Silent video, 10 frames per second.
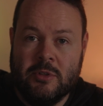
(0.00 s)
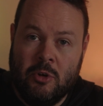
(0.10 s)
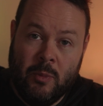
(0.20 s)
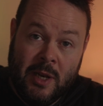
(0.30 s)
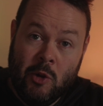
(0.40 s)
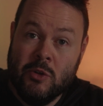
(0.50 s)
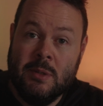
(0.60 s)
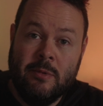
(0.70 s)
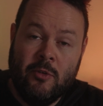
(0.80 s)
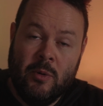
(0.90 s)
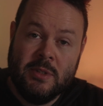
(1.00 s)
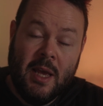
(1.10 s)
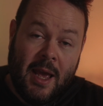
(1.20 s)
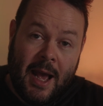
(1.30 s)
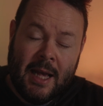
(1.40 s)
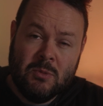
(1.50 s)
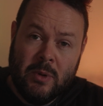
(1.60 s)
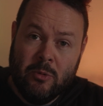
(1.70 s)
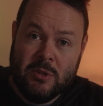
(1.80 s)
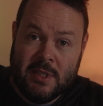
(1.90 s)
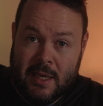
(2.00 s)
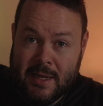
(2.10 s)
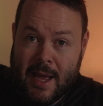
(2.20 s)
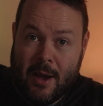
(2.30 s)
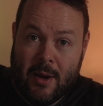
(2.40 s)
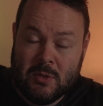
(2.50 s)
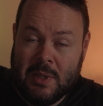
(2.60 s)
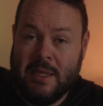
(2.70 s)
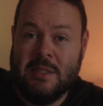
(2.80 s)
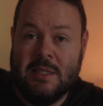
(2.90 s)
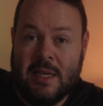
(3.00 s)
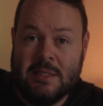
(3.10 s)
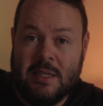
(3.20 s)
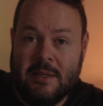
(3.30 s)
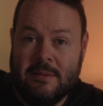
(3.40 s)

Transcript: So you'll be losing performance as we will see now as we get into the testing.